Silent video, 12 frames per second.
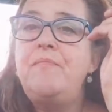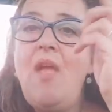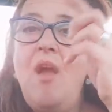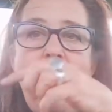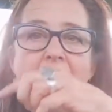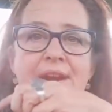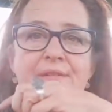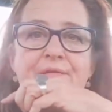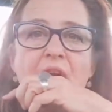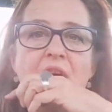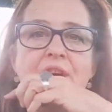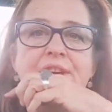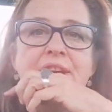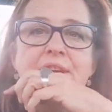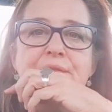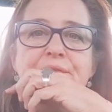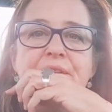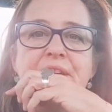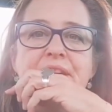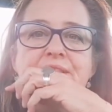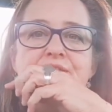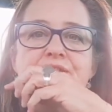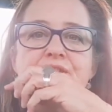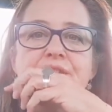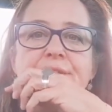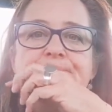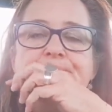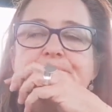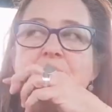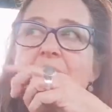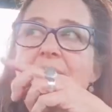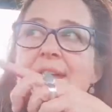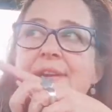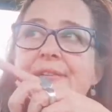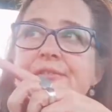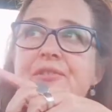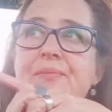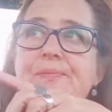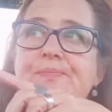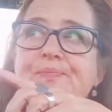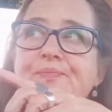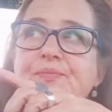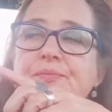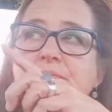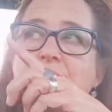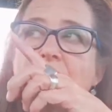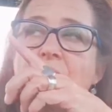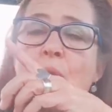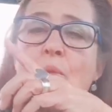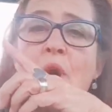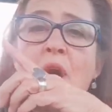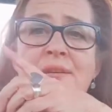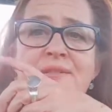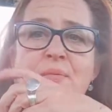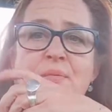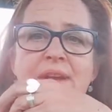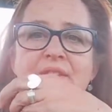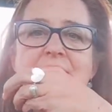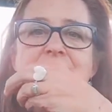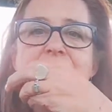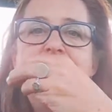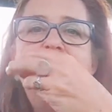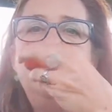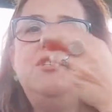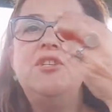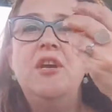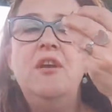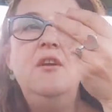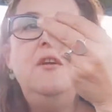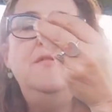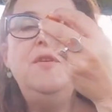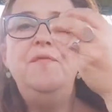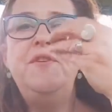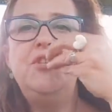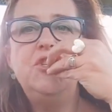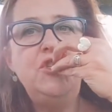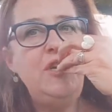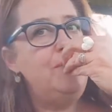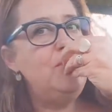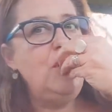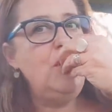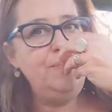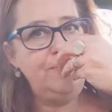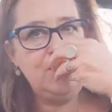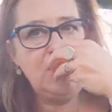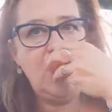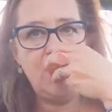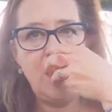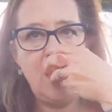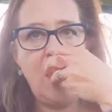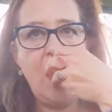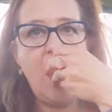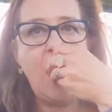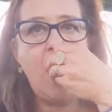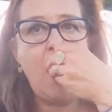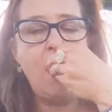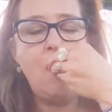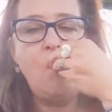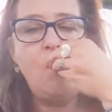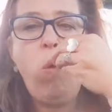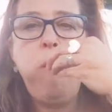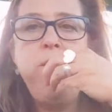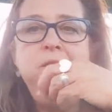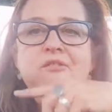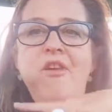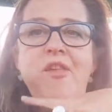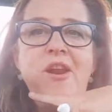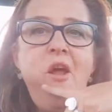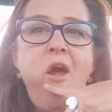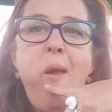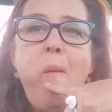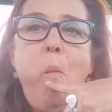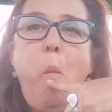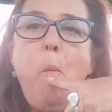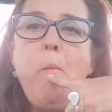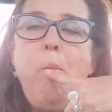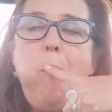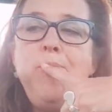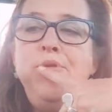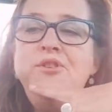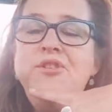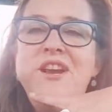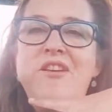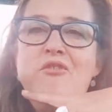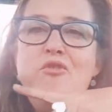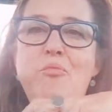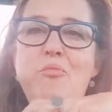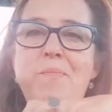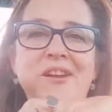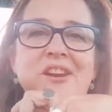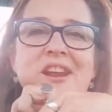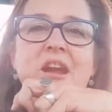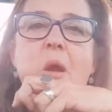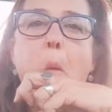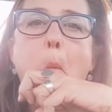I waited for Oni to finish. And while I was waiting for him to finish, the fish and chip shop shut. So then I put together a little picnic.